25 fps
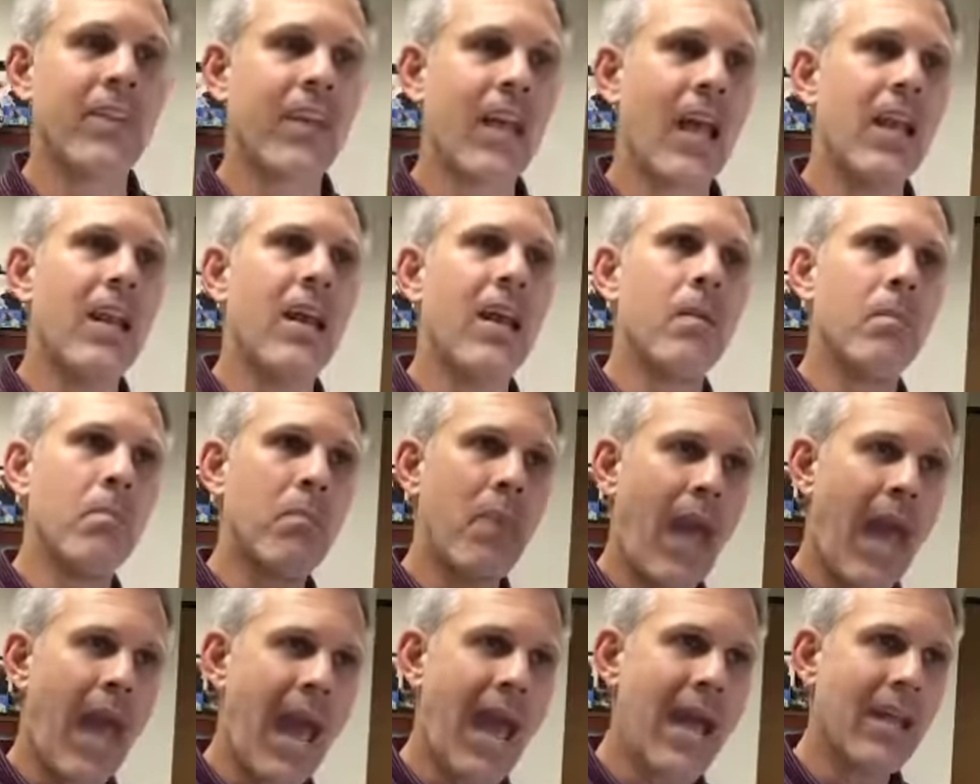to kind of
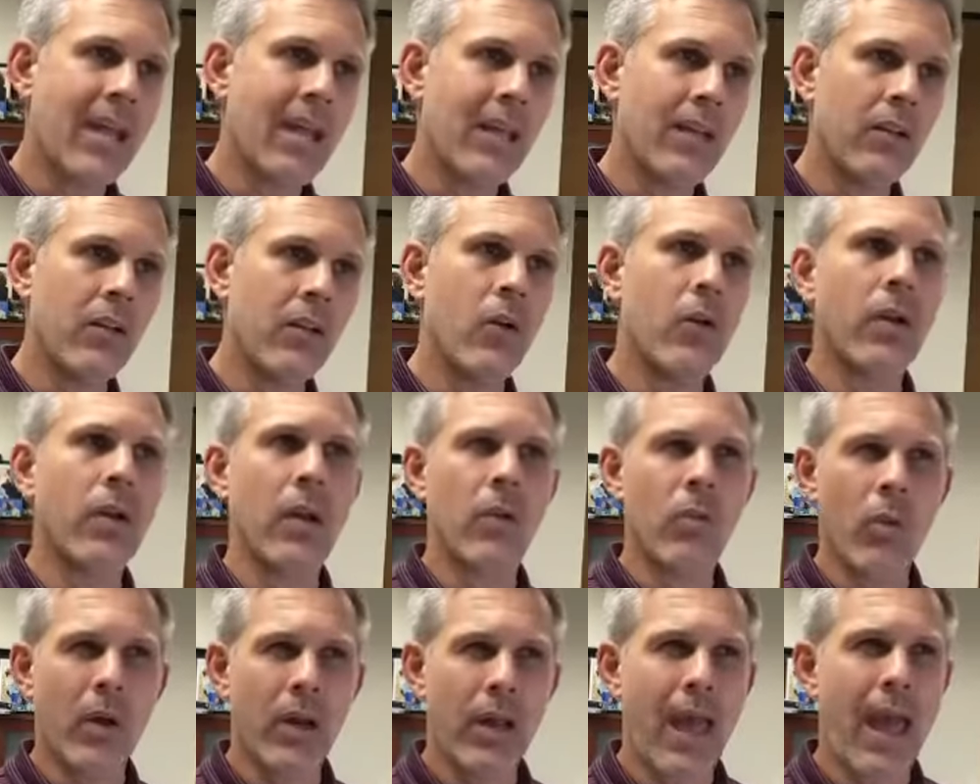unpack it and go,
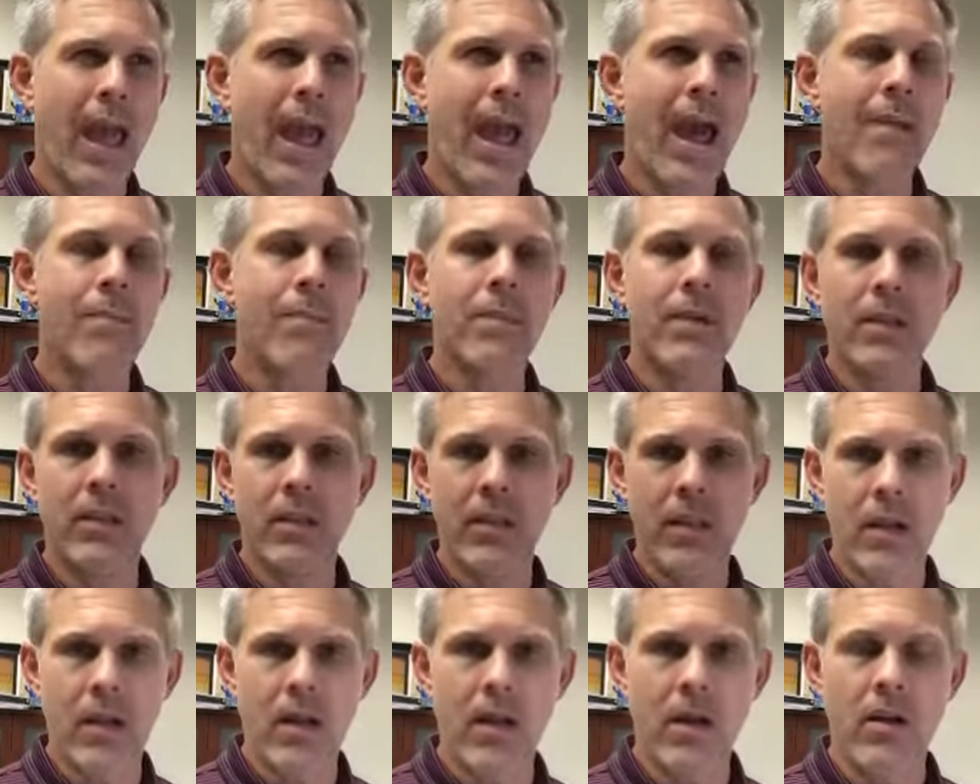okay, what
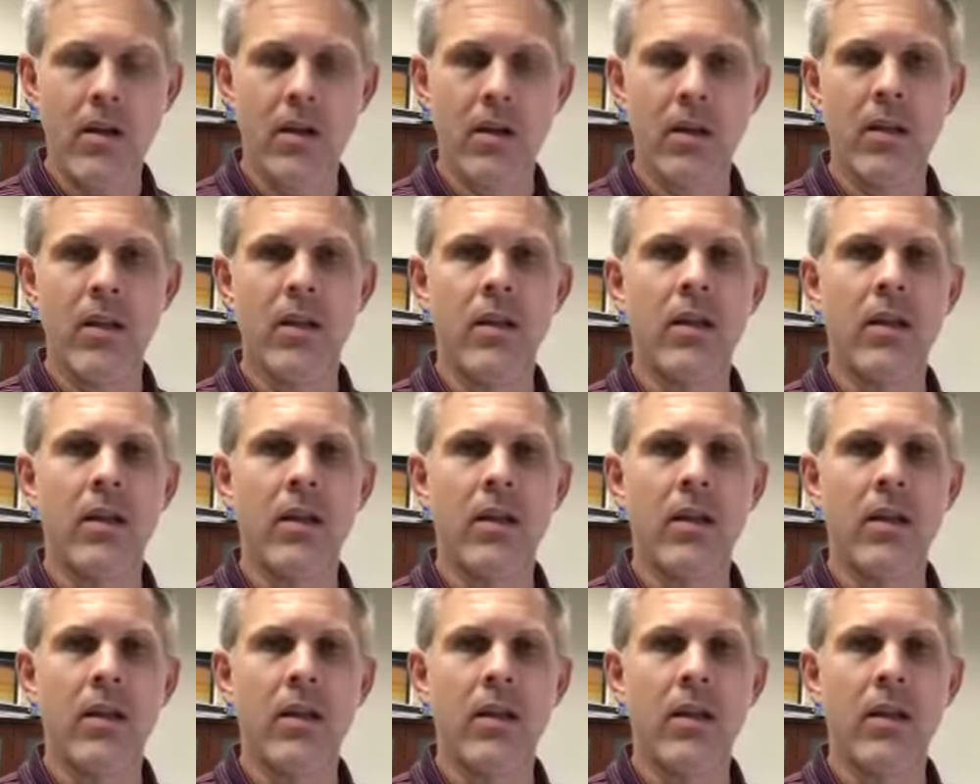happened there?